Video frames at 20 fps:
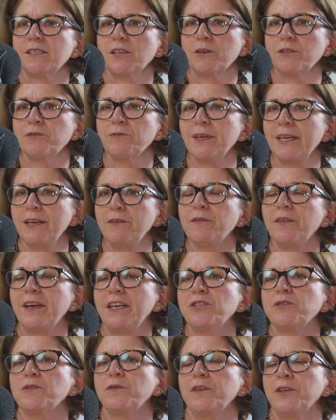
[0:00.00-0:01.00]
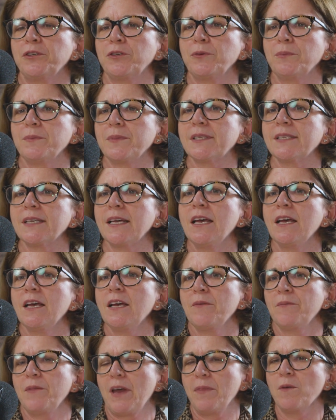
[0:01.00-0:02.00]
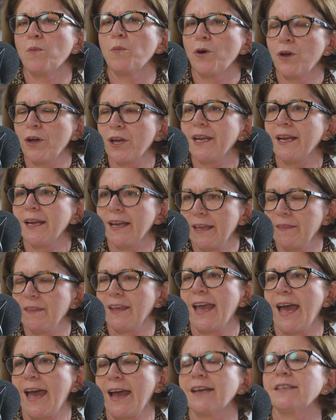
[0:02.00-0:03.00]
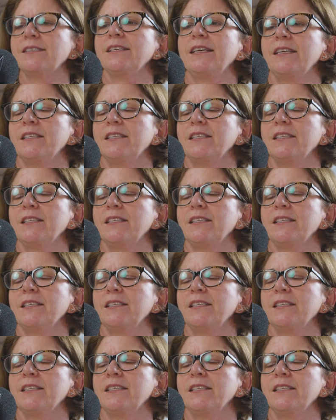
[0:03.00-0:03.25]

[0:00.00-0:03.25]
So it's really feature films, and the wording in the Act